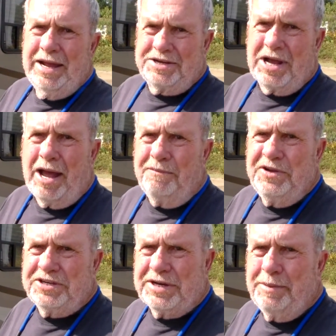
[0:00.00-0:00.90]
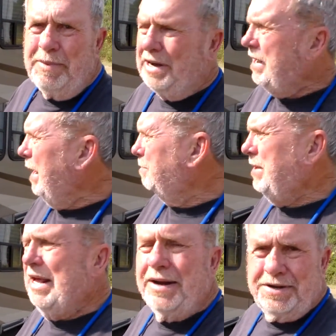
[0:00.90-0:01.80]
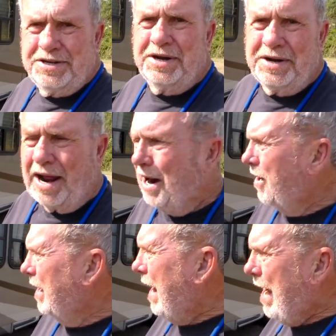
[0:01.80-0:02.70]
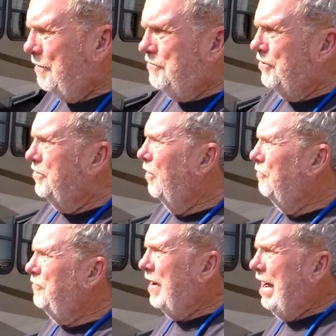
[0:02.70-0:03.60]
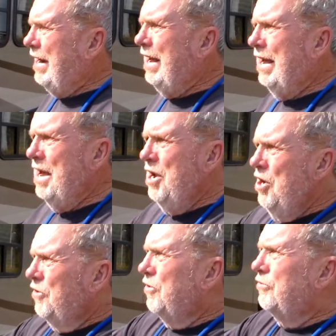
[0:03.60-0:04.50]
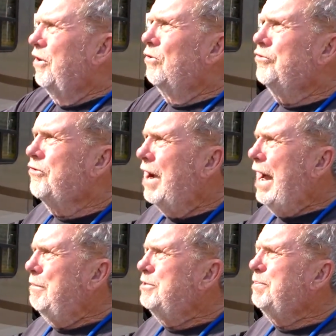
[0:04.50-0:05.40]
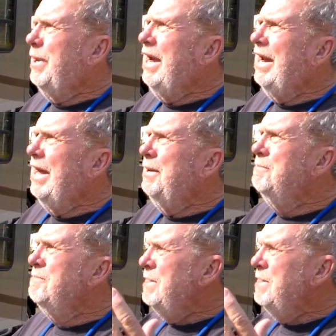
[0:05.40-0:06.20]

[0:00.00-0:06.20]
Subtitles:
It's obviously been kept in its entire life. There's no fading. There's no stripes peeling.